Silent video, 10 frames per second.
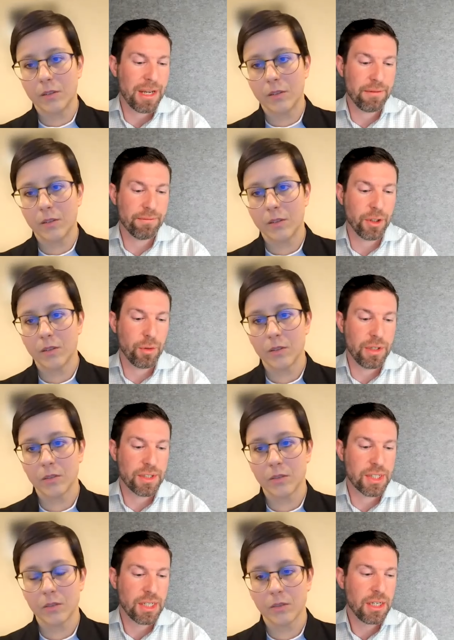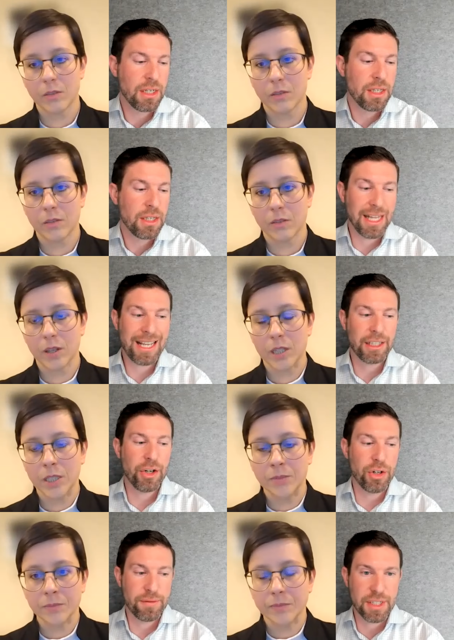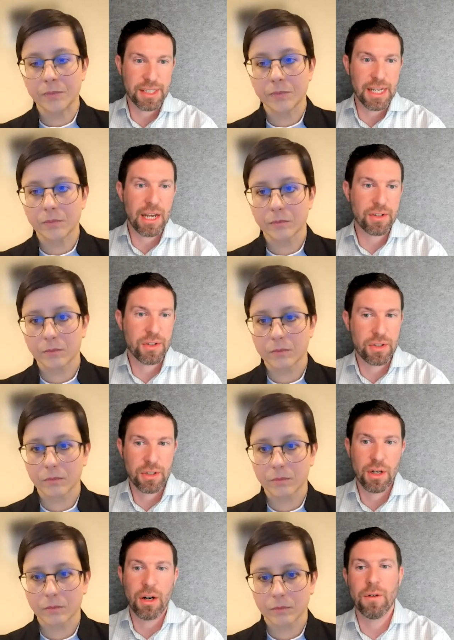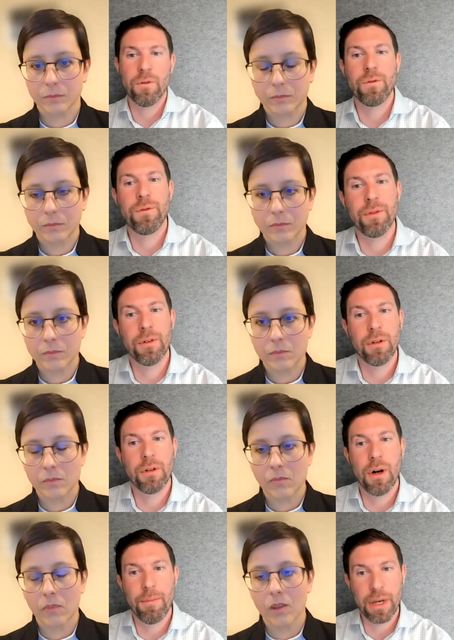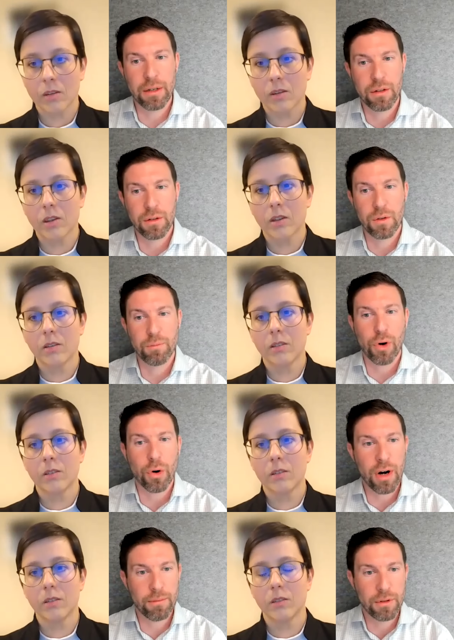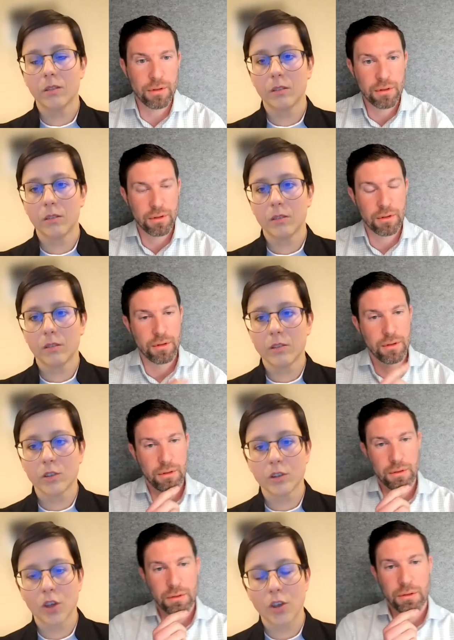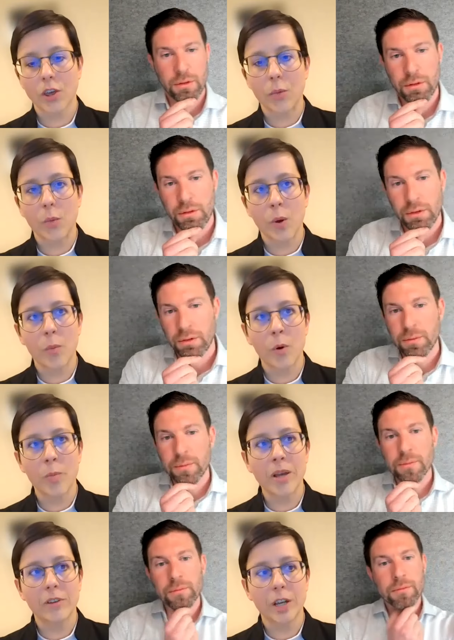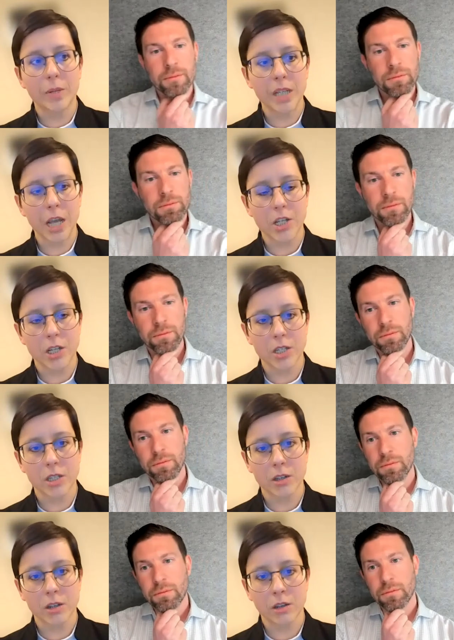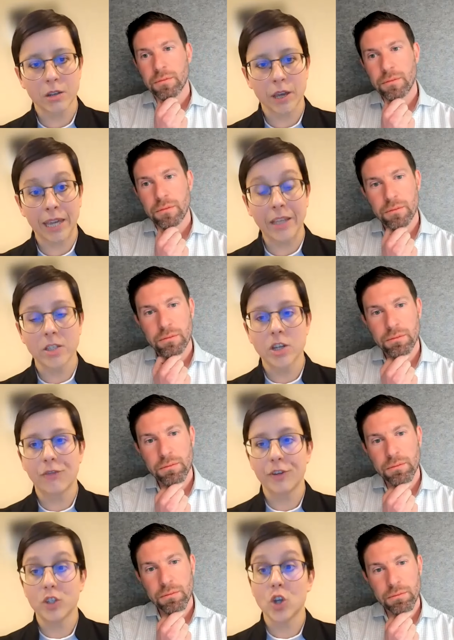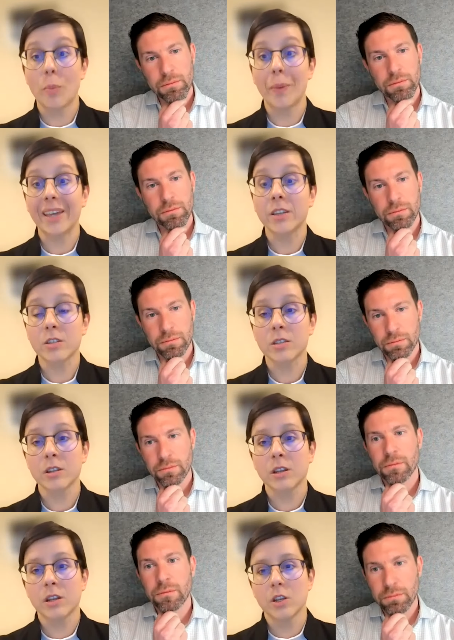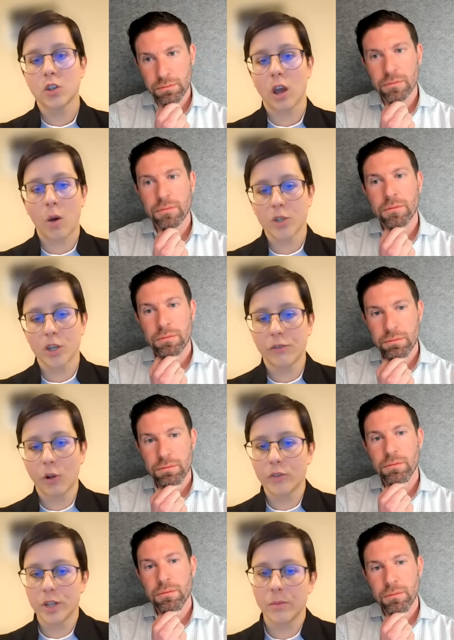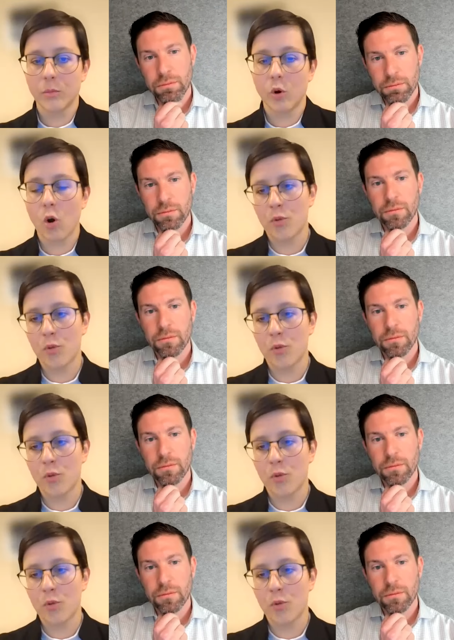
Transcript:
Speaker 1: might influence the likelihood of success of a big program?
Speaker 2: So I think we made recommendations against different topics. So I was involved in the more